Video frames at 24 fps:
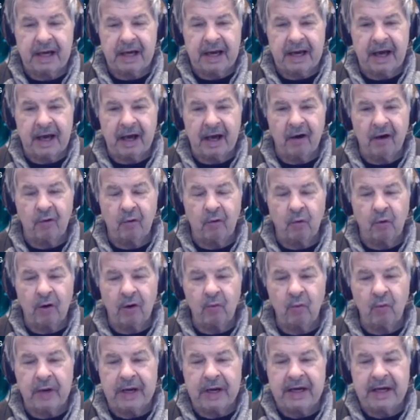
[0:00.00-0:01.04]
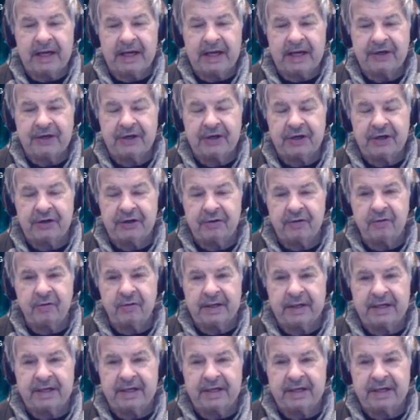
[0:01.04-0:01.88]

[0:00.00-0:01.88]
Now, what we need to do